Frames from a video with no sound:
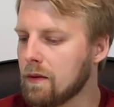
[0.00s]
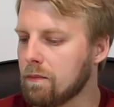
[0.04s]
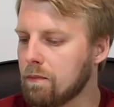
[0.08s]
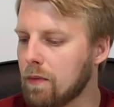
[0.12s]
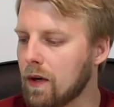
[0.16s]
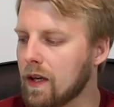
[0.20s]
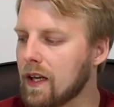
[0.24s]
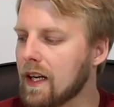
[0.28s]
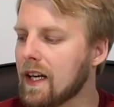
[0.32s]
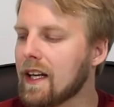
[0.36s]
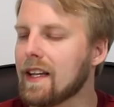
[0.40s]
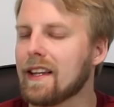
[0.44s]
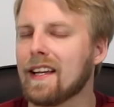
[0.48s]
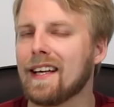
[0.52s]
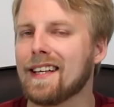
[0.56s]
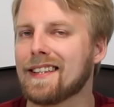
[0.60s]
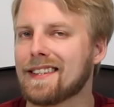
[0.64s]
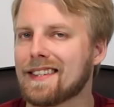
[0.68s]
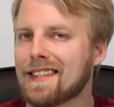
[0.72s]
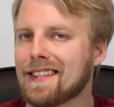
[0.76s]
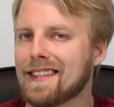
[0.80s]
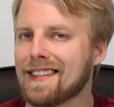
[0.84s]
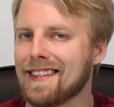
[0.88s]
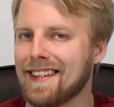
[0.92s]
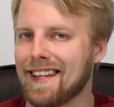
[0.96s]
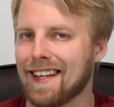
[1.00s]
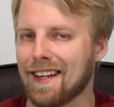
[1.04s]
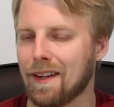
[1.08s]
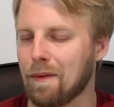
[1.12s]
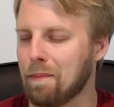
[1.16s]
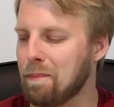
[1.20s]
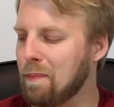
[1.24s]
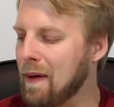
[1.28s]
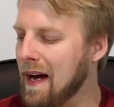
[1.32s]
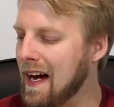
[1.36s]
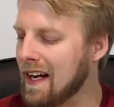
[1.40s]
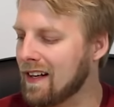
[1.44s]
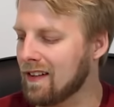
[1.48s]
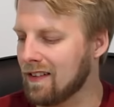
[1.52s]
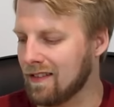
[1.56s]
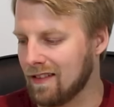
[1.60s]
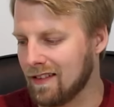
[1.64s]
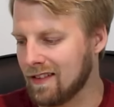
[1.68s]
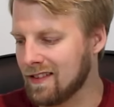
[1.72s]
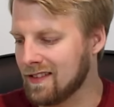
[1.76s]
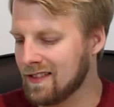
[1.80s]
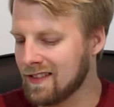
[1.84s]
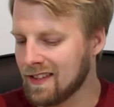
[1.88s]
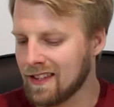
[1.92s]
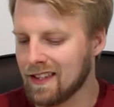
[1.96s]
But in this little
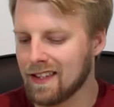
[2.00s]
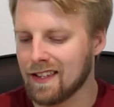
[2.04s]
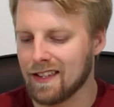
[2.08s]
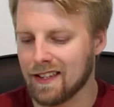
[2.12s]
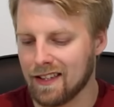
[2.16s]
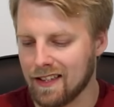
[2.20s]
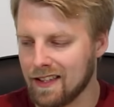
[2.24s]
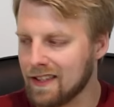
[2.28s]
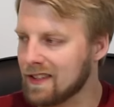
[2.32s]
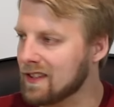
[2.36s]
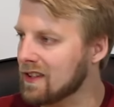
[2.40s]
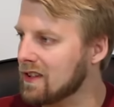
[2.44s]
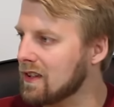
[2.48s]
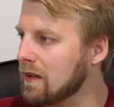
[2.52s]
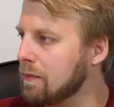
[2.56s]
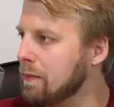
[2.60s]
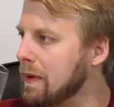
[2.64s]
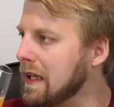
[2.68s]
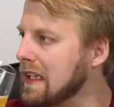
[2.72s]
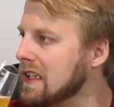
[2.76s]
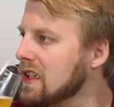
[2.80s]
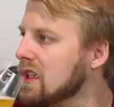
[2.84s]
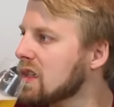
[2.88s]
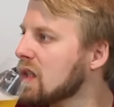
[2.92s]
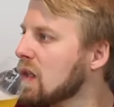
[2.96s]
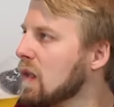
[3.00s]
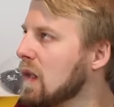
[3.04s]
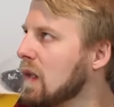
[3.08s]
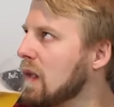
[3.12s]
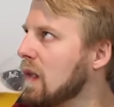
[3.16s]
battle, these are the best.